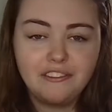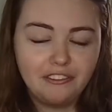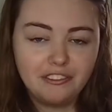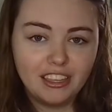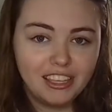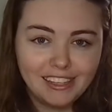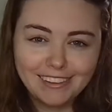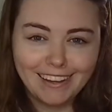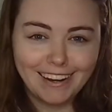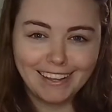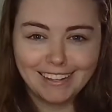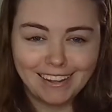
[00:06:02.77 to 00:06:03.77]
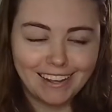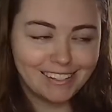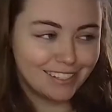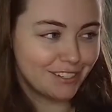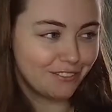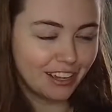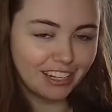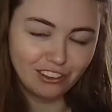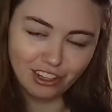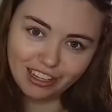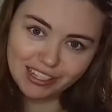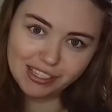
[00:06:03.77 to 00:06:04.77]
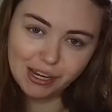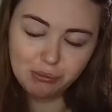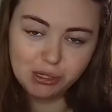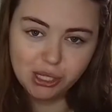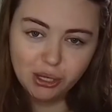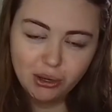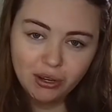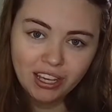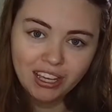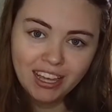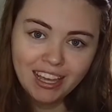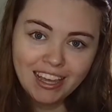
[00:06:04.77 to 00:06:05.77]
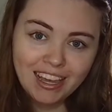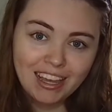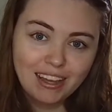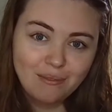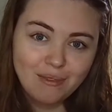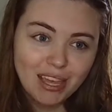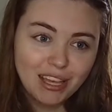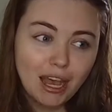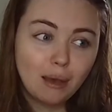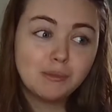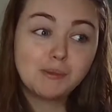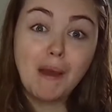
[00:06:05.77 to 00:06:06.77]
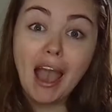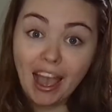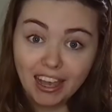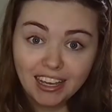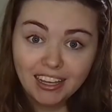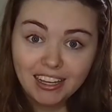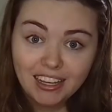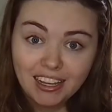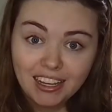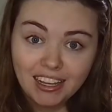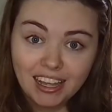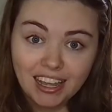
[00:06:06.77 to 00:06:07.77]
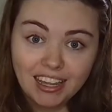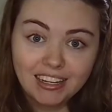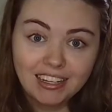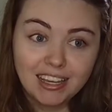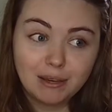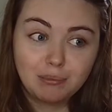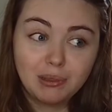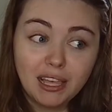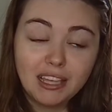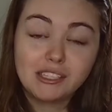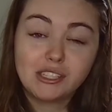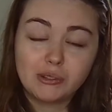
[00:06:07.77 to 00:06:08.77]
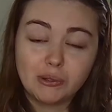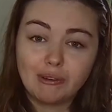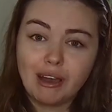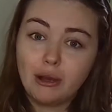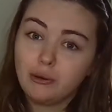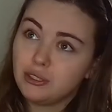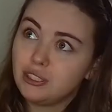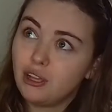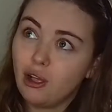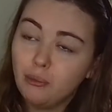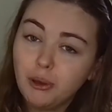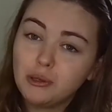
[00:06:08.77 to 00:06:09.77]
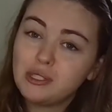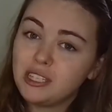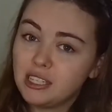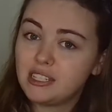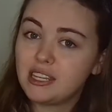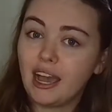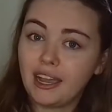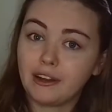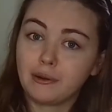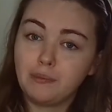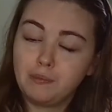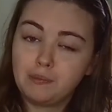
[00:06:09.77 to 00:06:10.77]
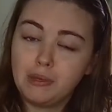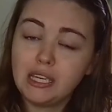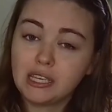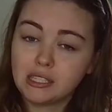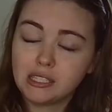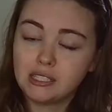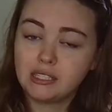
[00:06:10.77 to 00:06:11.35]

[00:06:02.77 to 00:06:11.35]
thingy that I identified in the last episode, it comes back and it plays throughout almost the entire piece.